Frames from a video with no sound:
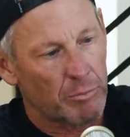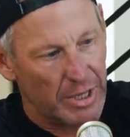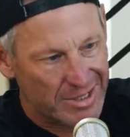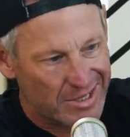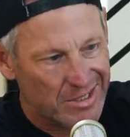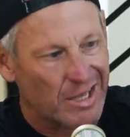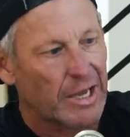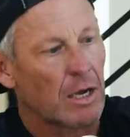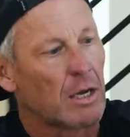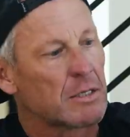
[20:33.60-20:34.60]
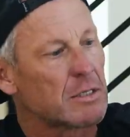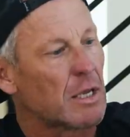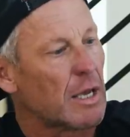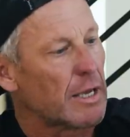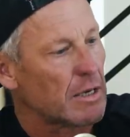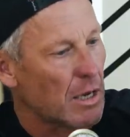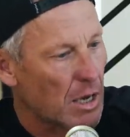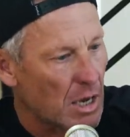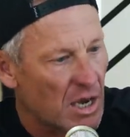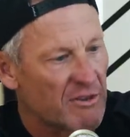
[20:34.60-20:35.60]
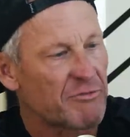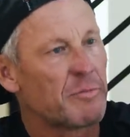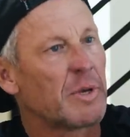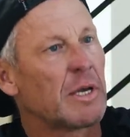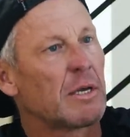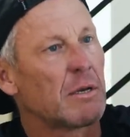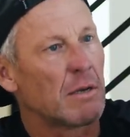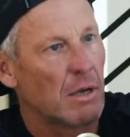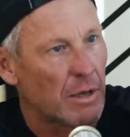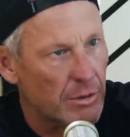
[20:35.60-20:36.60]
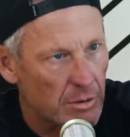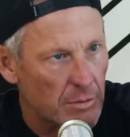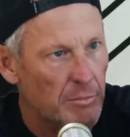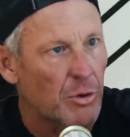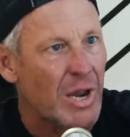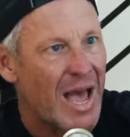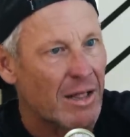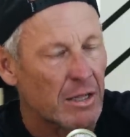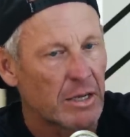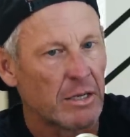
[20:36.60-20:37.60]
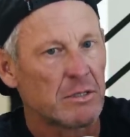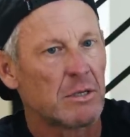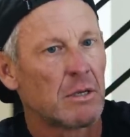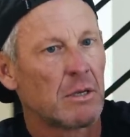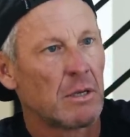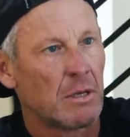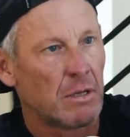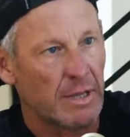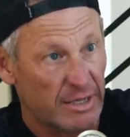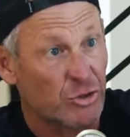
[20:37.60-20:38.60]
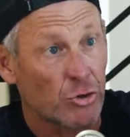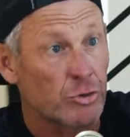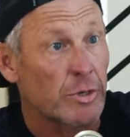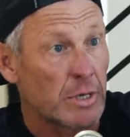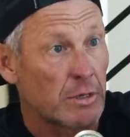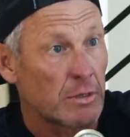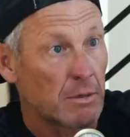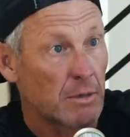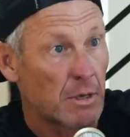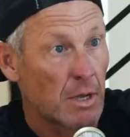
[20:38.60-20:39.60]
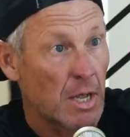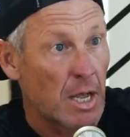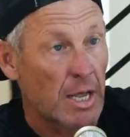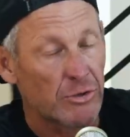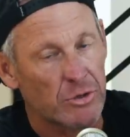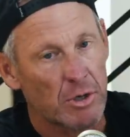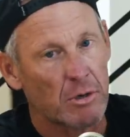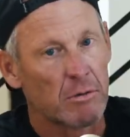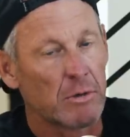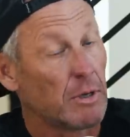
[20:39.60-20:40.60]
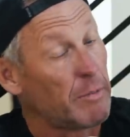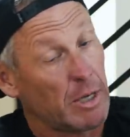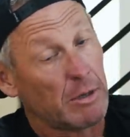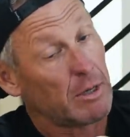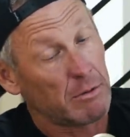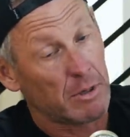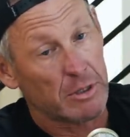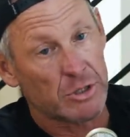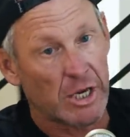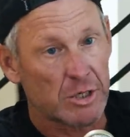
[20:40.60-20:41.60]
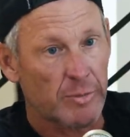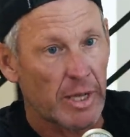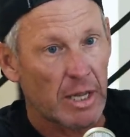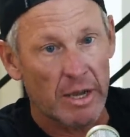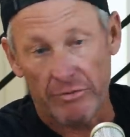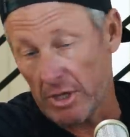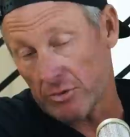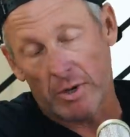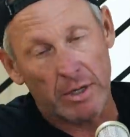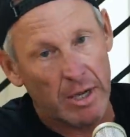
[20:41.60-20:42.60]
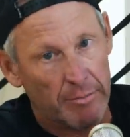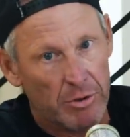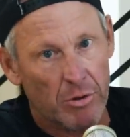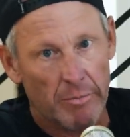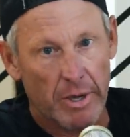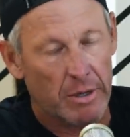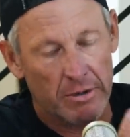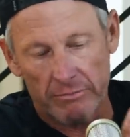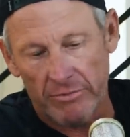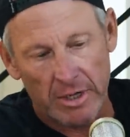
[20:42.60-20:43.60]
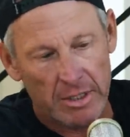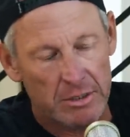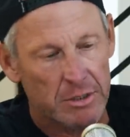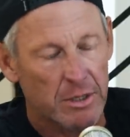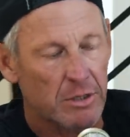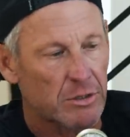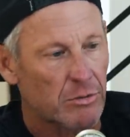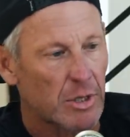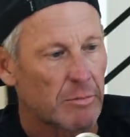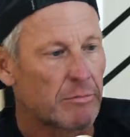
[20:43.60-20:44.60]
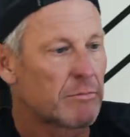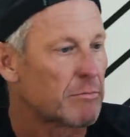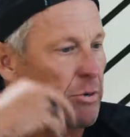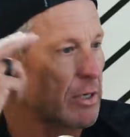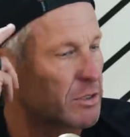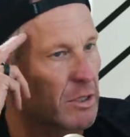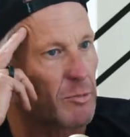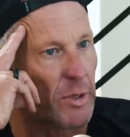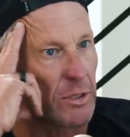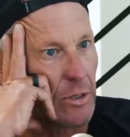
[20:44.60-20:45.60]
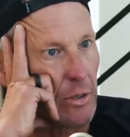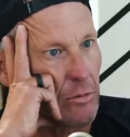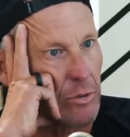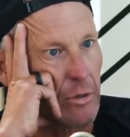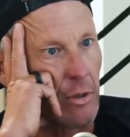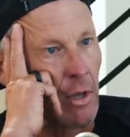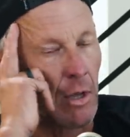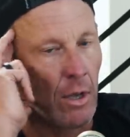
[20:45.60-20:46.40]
places like onsite hoffman other modalities that's surgery yeah and so i mean it, it changed my life and that's why i kept going back in fact i just did a tune-up probably six months ago with